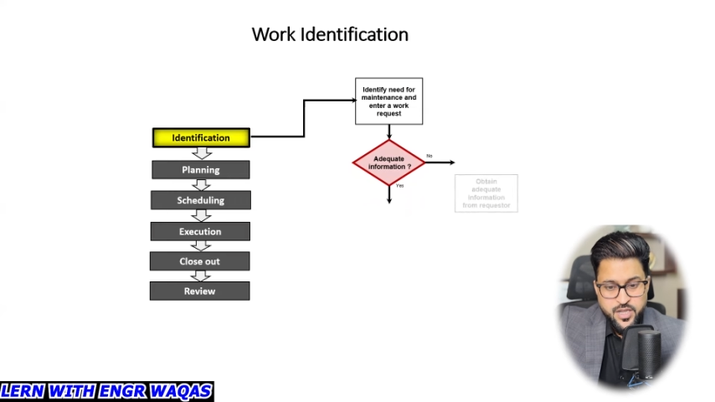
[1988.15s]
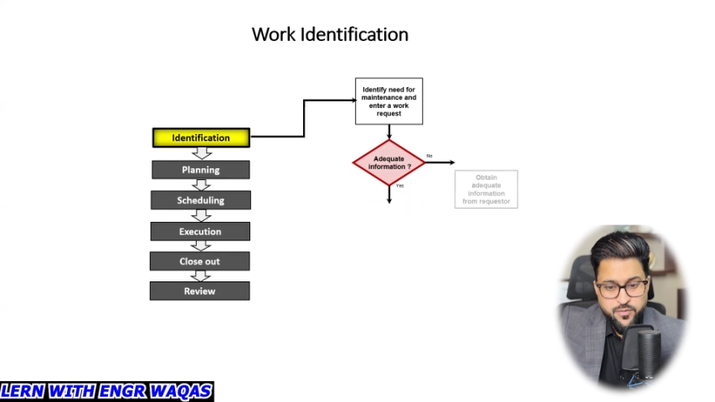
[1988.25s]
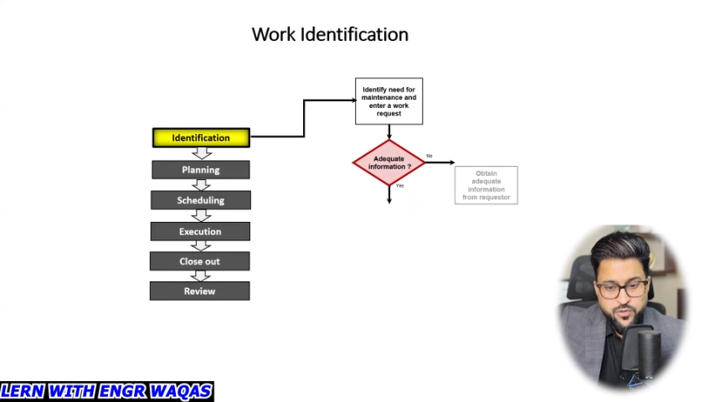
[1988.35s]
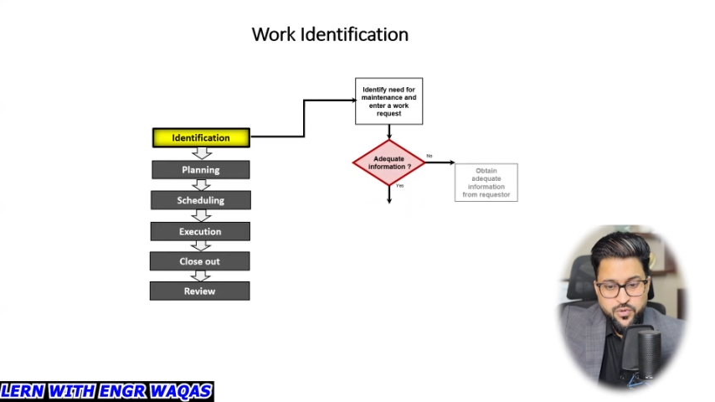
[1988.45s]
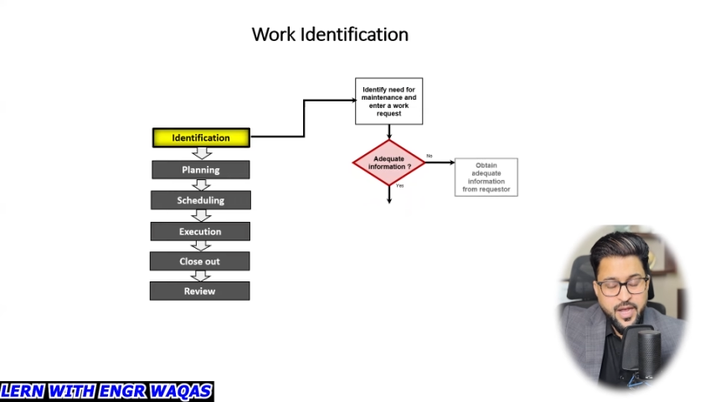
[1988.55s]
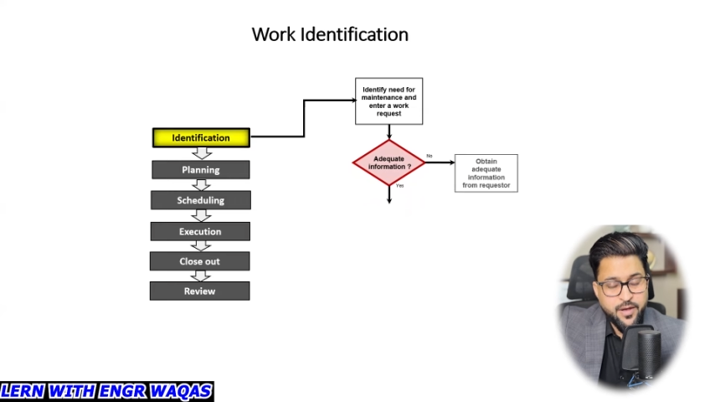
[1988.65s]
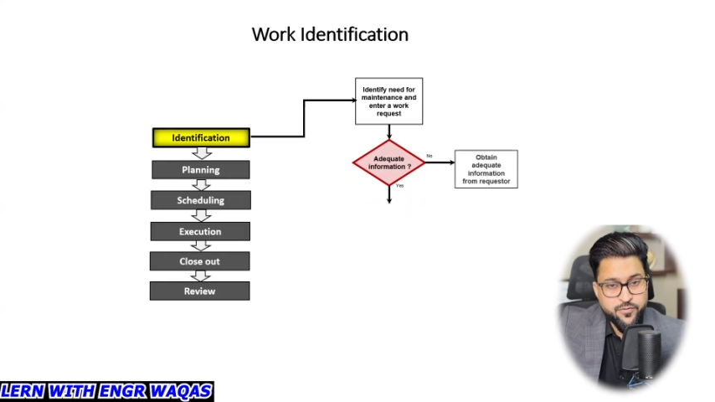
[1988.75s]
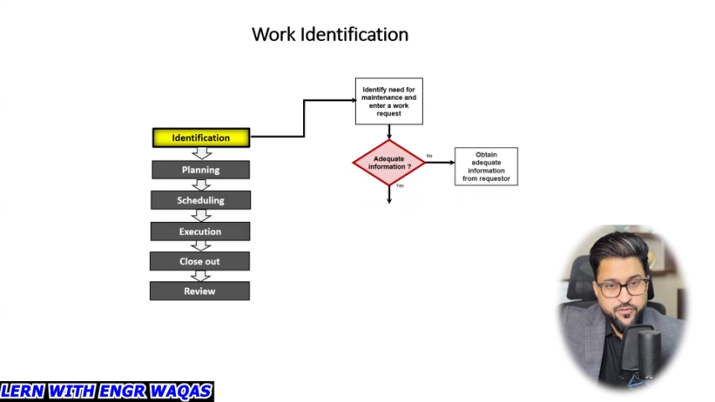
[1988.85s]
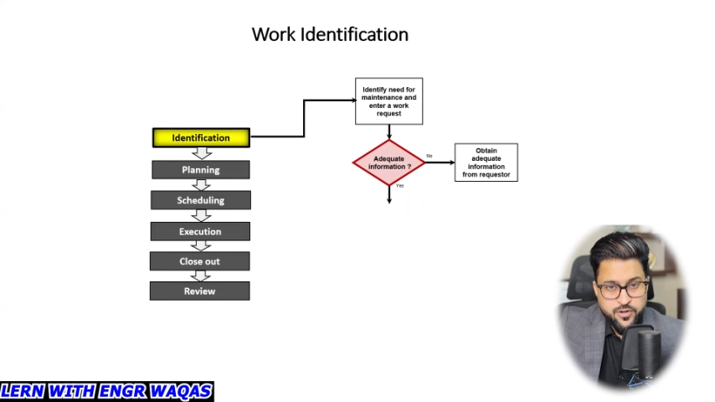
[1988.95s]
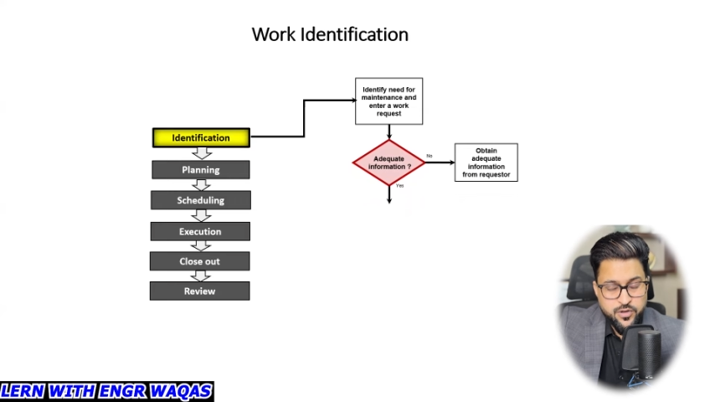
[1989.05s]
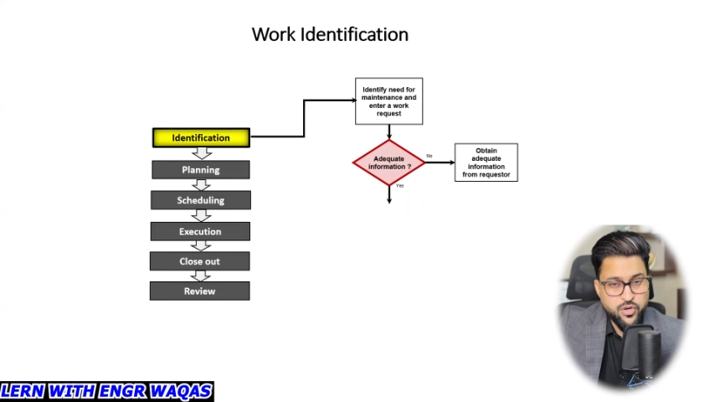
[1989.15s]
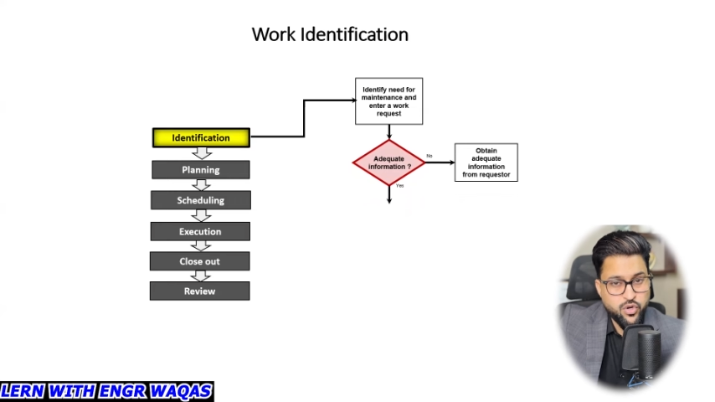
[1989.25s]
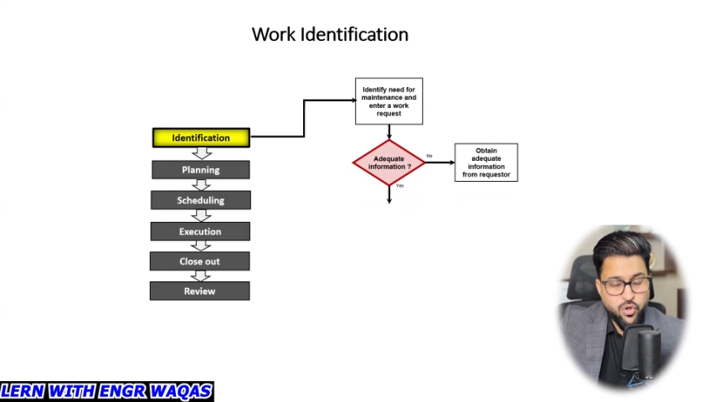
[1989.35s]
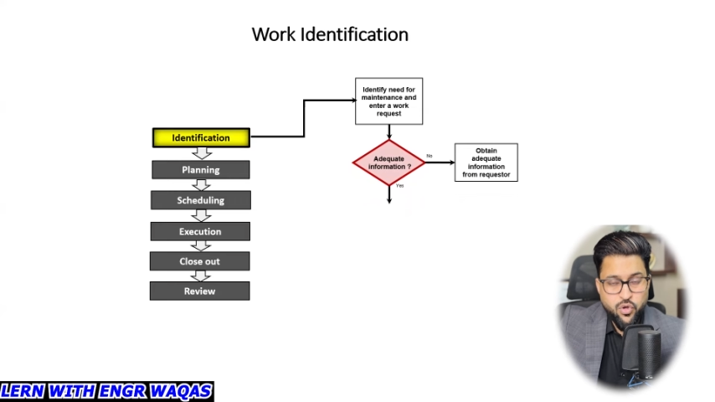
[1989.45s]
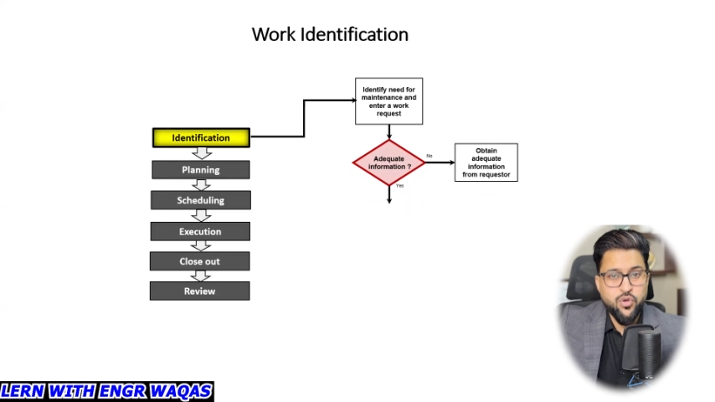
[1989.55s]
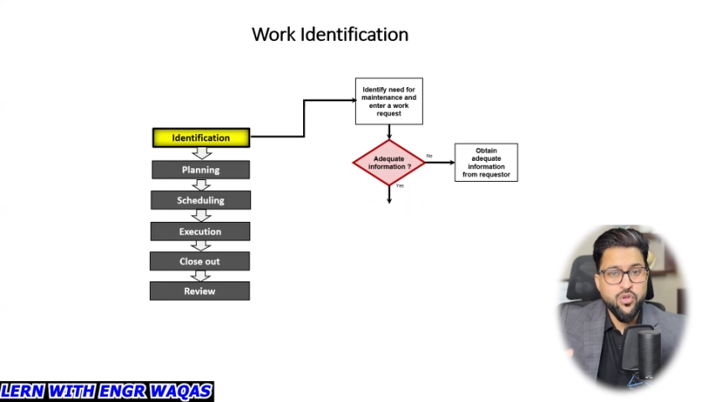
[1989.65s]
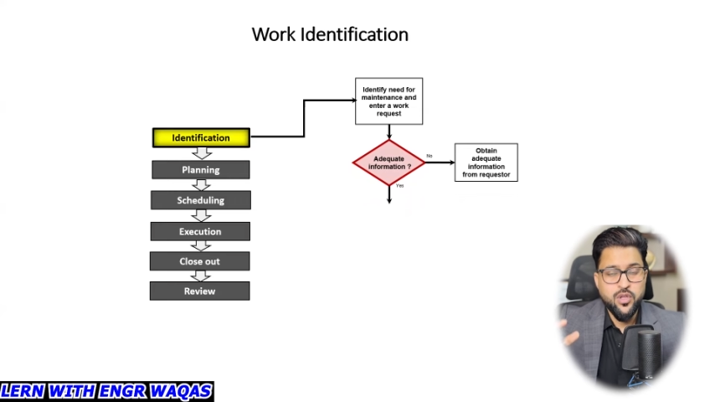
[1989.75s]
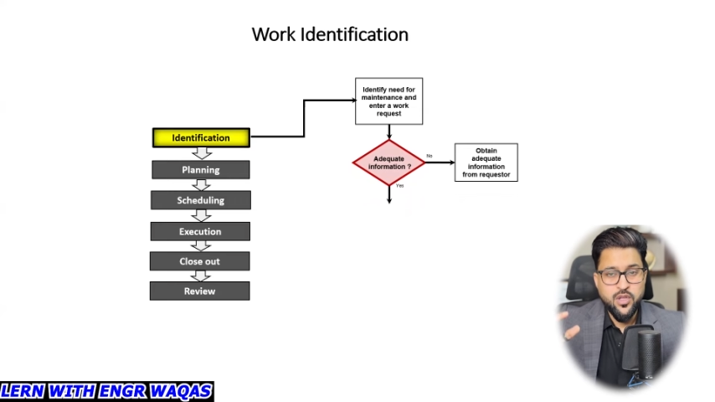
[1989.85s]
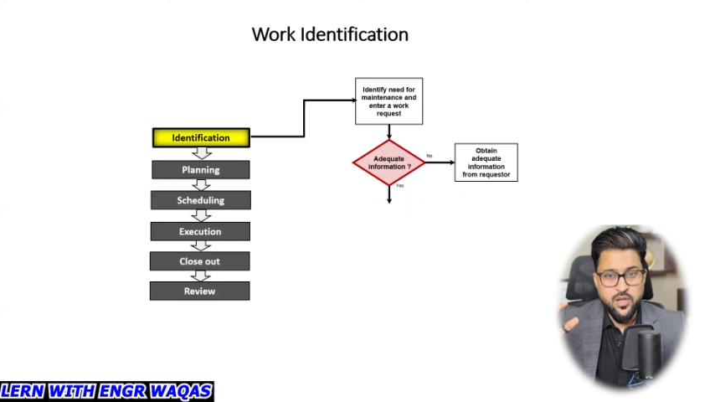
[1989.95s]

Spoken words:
If you have no